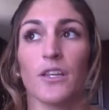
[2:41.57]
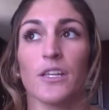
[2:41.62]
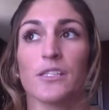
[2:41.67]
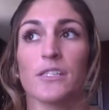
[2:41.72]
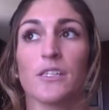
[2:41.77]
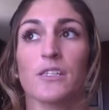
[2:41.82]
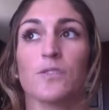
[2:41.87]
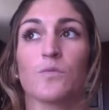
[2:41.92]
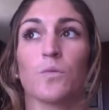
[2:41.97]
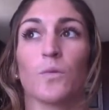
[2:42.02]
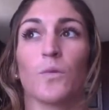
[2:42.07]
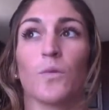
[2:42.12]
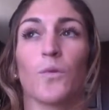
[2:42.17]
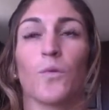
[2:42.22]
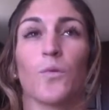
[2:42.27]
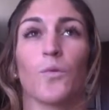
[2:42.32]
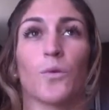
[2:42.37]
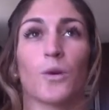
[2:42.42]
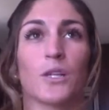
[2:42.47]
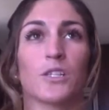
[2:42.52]
This is
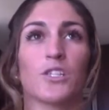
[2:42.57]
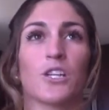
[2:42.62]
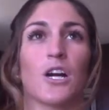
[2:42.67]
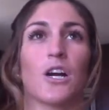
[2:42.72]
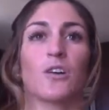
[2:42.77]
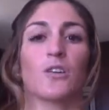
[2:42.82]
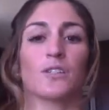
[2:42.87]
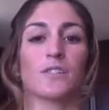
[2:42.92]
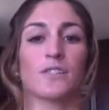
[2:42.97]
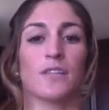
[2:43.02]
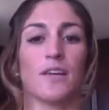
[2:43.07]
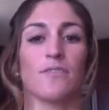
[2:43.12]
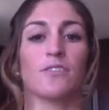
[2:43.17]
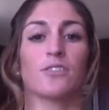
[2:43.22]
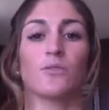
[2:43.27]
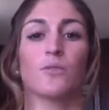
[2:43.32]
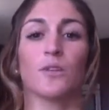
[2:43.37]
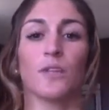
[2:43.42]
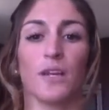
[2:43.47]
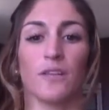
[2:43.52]
when a child is 7
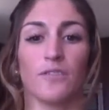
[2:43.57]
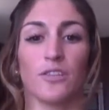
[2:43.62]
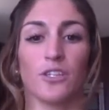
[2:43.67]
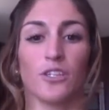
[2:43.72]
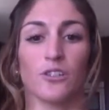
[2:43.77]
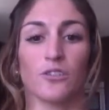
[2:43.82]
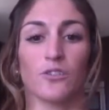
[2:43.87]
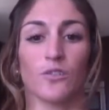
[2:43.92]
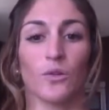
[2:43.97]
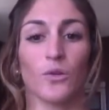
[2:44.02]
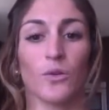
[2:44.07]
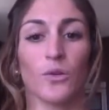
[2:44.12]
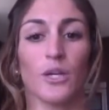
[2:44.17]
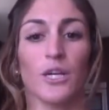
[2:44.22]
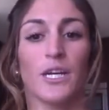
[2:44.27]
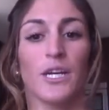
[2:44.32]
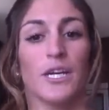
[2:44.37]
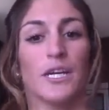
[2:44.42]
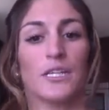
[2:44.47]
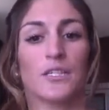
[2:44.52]
to 11 years old.
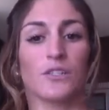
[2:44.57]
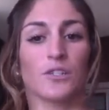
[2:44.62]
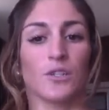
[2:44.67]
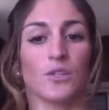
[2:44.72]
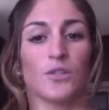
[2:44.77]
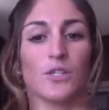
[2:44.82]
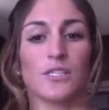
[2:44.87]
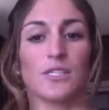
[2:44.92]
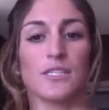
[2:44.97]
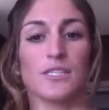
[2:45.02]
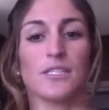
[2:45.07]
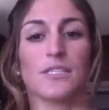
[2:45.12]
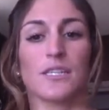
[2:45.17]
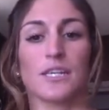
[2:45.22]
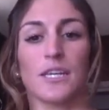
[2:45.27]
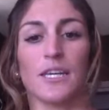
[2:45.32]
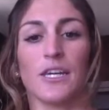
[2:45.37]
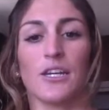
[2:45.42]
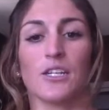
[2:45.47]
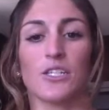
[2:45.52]
So this is
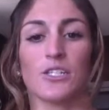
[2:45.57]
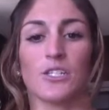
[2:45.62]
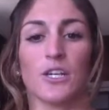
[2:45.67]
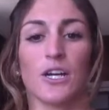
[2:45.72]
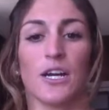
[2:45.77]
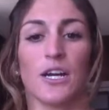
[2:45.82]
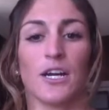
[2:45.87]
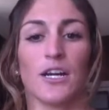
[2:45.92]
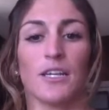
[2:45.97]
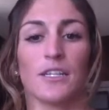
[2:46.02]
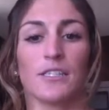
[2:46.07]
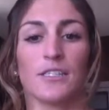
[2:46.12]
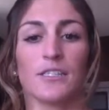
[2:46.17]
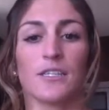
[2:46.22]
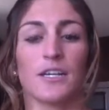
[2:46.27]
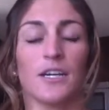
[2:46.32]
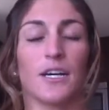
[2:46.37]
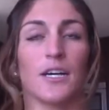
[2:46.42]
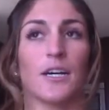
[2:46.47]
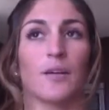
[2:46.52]

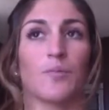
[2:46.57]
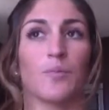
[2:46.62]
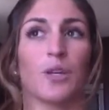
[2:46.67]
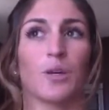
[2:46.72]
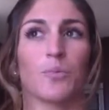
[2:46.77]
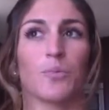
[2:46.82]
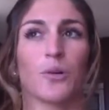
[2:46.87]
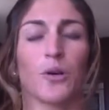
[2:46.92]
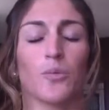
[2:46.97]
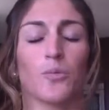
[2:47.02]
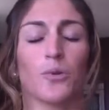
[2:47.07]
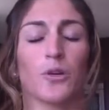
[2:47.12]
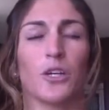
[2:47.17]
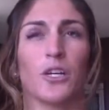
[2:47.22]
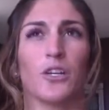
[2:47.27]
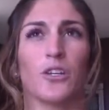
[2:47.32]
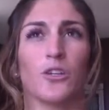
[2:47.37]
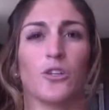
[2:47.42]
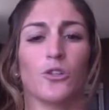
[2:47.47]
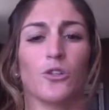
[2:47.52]
characterized the
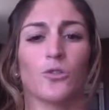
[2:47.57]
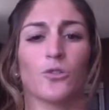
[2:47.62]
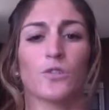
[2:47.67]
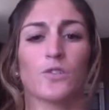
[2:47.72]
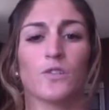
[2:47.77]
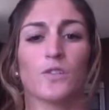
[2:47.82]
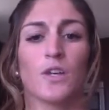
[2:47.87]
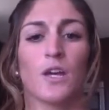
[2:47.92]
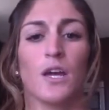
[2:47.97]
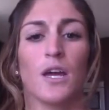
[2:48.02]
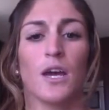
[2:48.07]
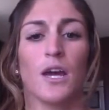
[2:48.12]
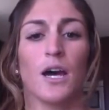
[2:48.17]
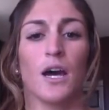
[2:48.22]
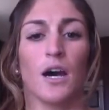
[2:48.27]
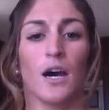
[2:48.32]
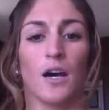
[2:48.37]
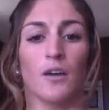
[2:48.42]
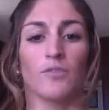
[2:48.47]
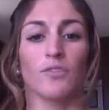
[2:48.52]
appropriate use
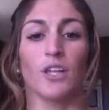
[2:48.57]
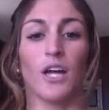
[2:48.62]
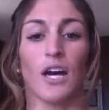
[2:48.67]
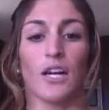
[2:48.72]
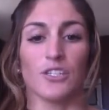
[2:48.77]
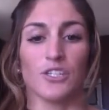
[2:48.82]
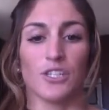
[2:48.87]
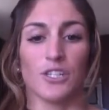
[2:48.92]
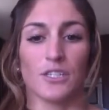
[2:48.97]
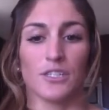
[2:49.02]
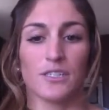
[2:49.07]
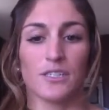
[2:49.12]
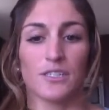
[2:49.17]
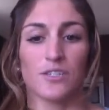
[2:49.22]
of logic.